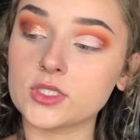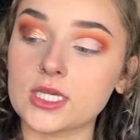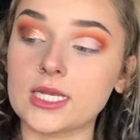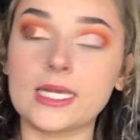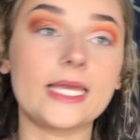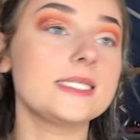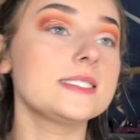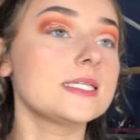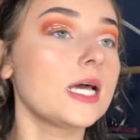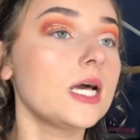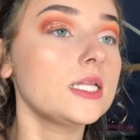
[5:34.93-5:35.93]
Make it nice
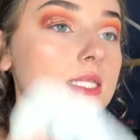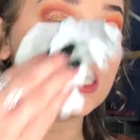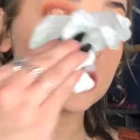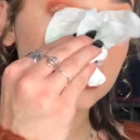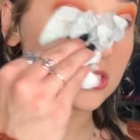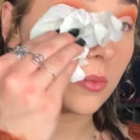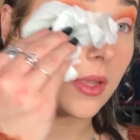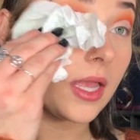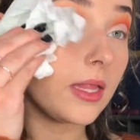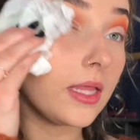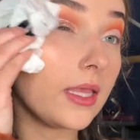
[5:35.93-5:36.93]
and ugly, just the way
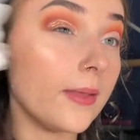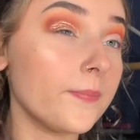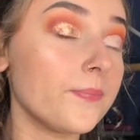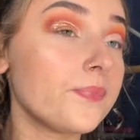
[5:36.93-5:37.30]
I like it.